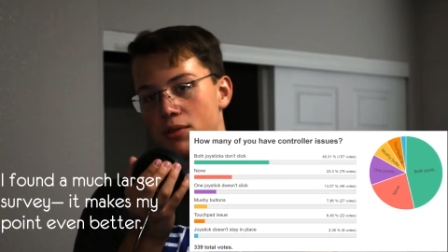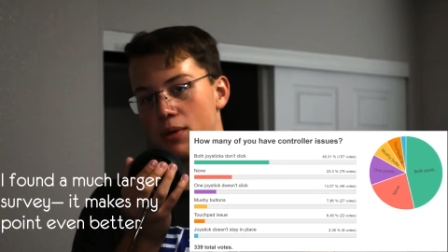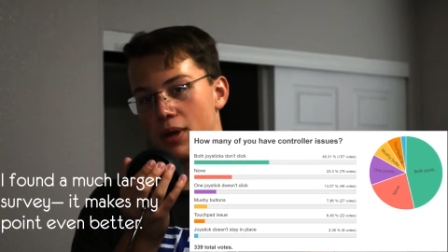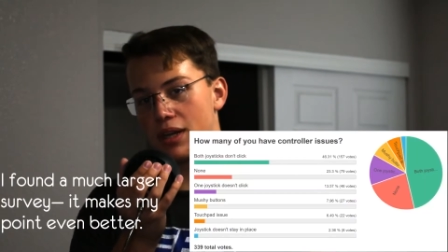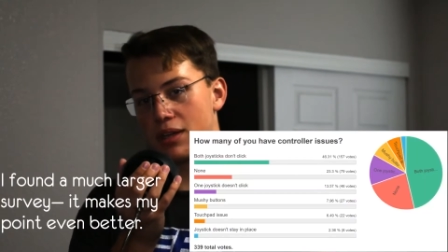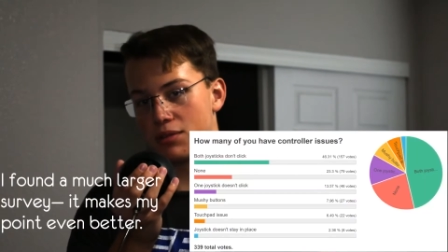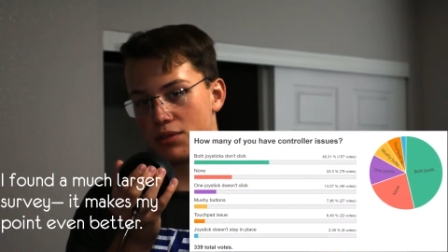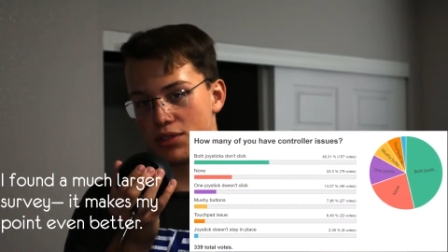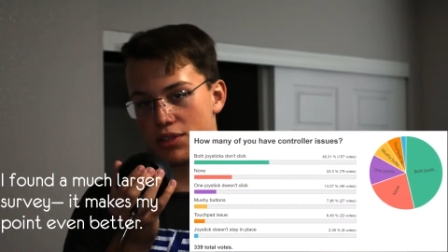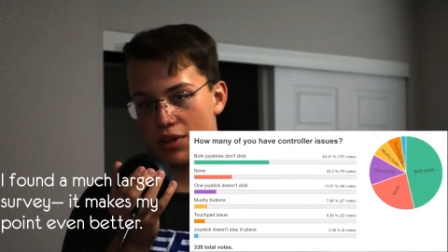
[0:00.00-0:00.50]

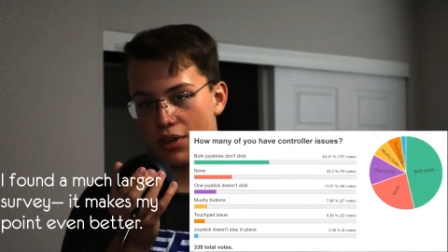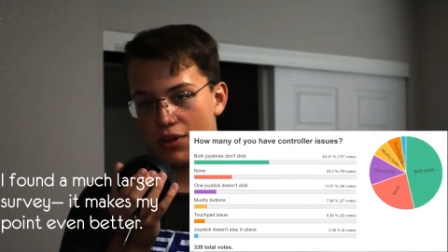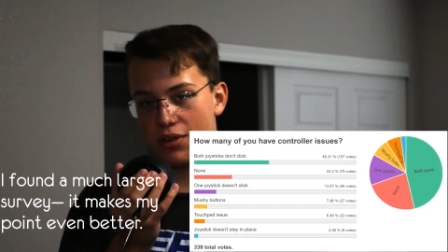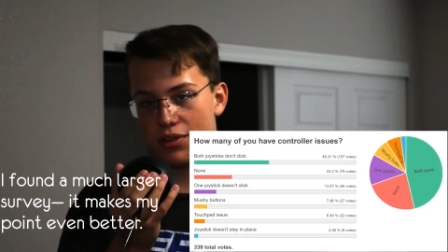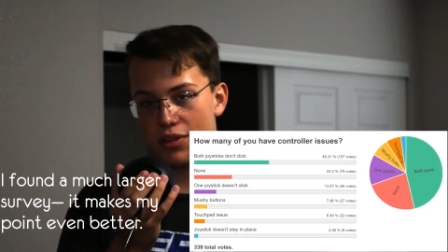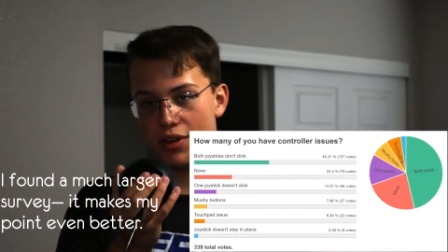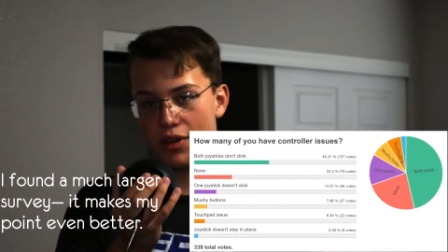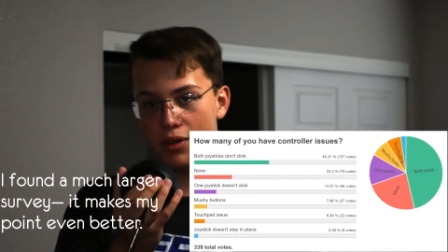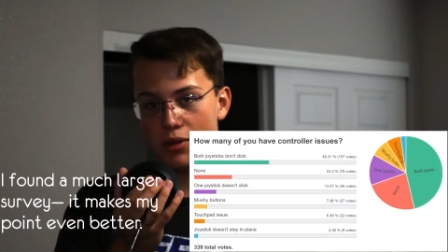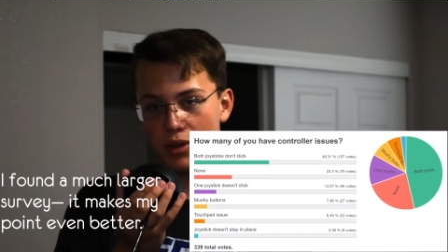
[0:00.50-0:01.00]
grain of salt
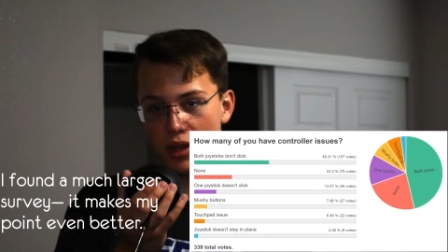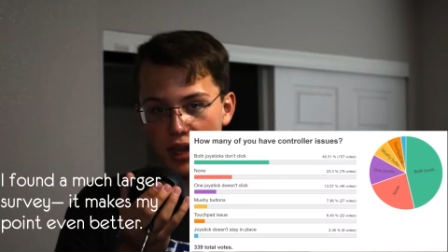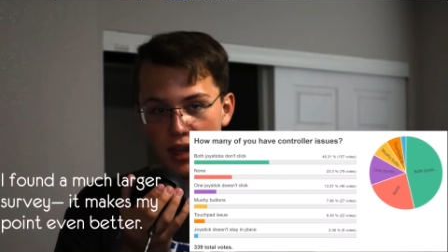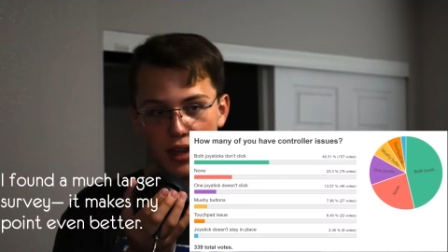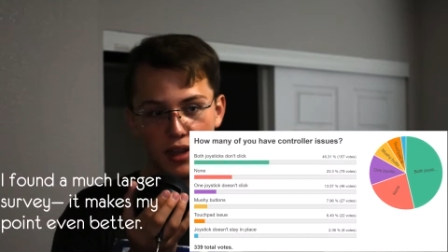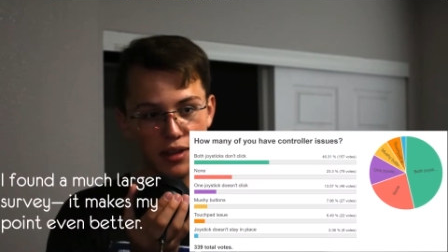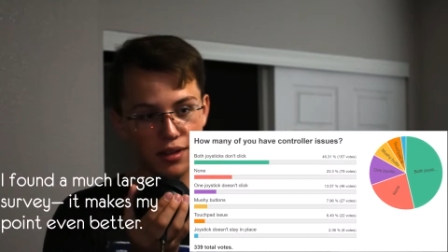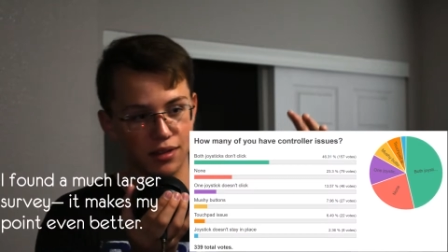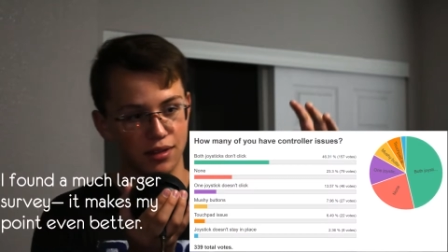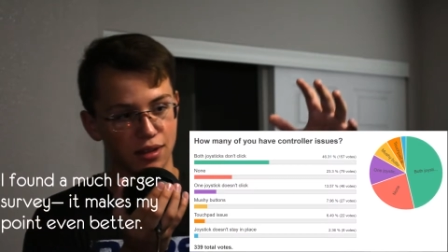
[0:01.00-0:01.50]
though, like
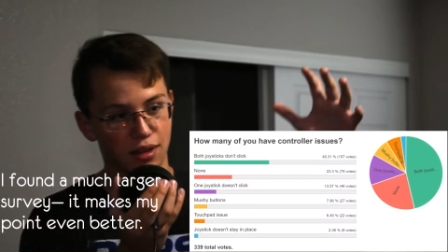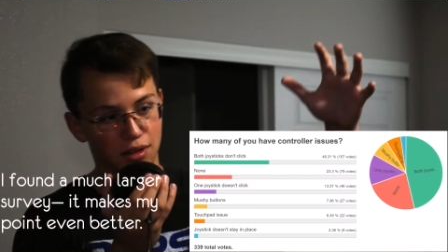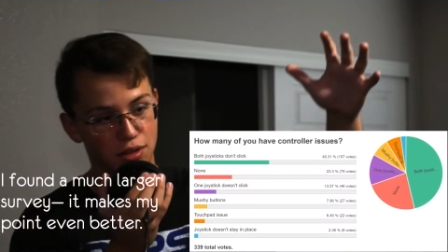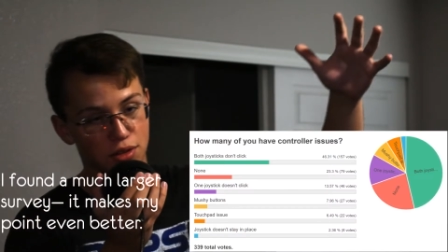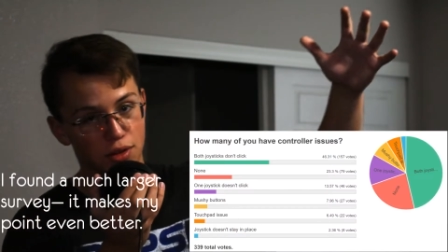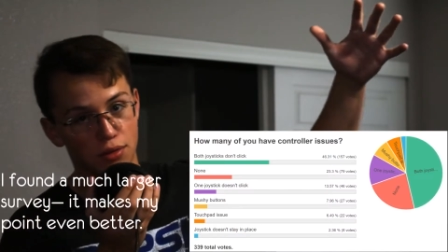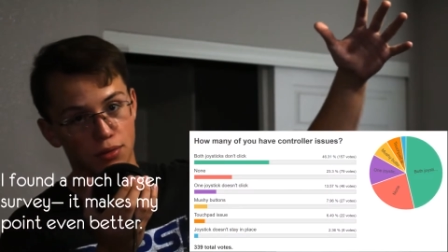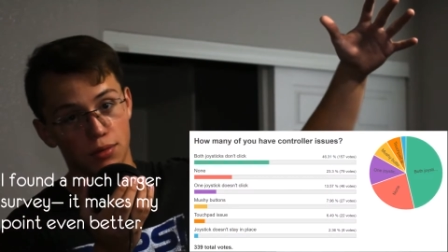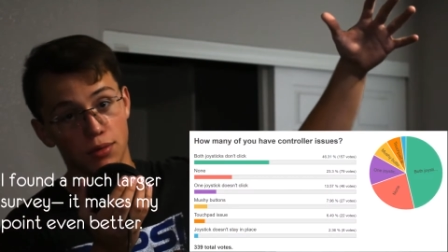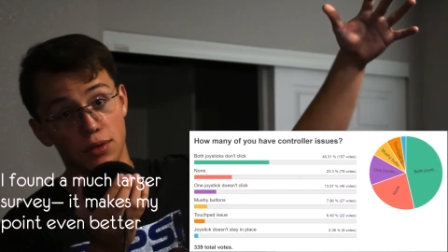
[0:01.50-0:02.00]
a
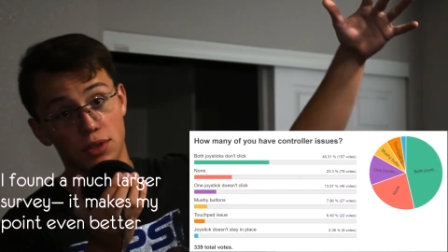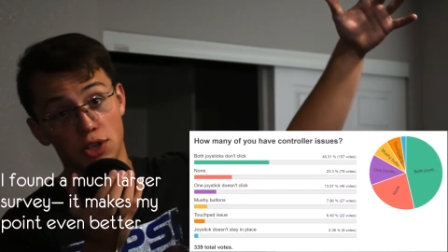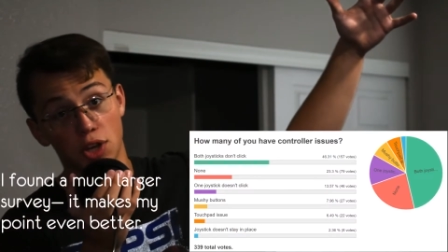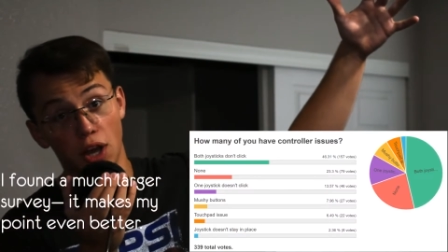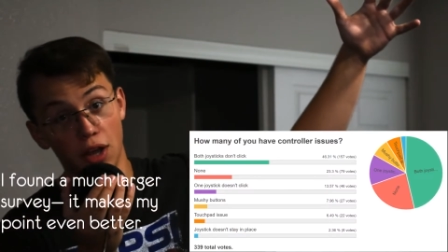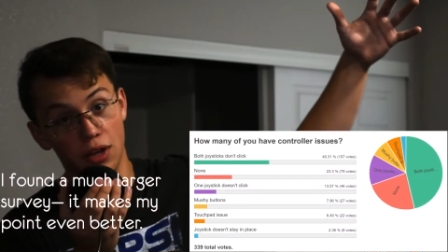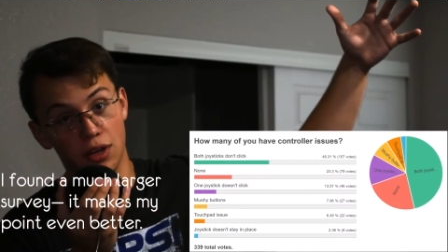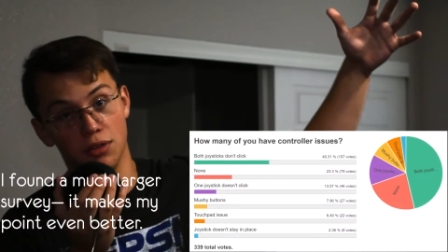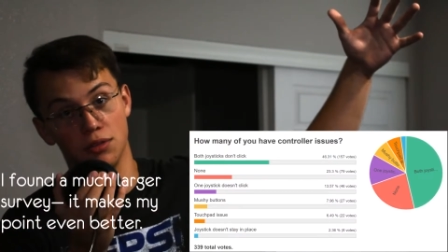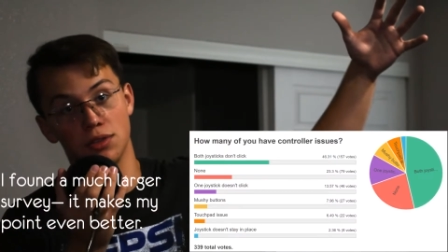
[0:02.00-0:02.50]

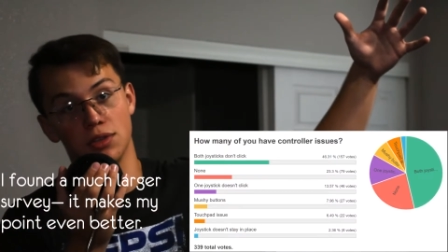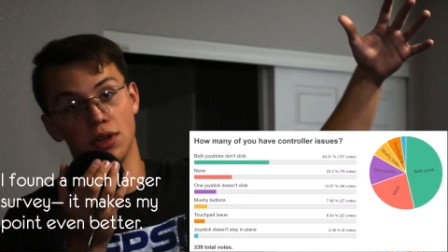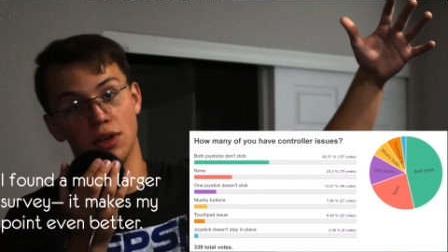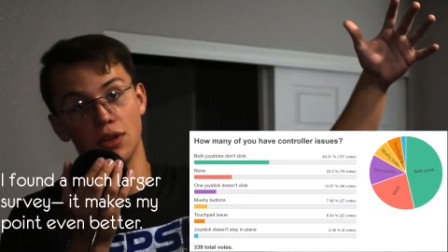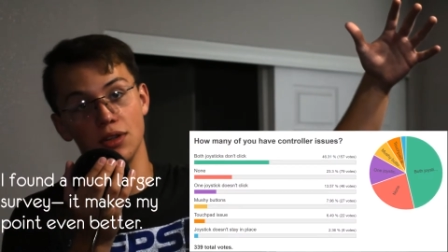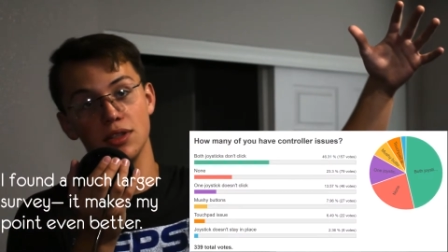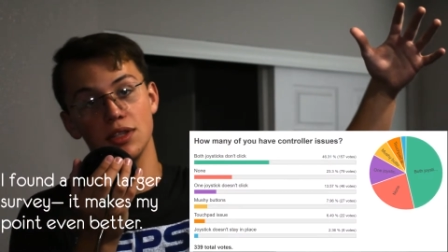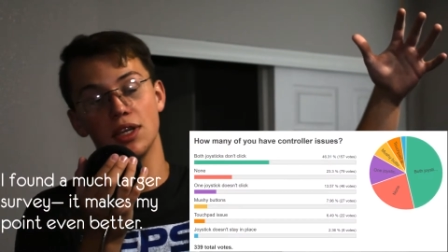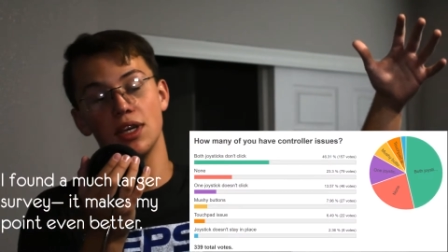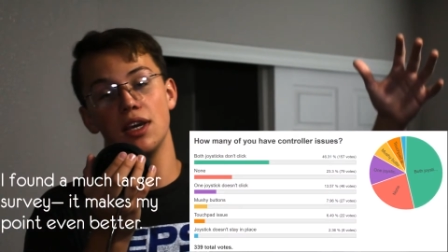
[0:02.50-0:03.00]
chunk of
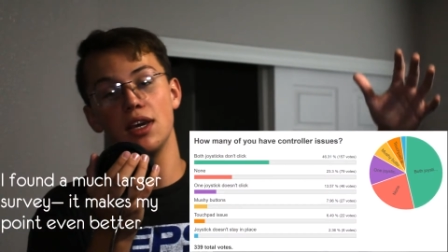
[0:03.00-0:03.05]
salt,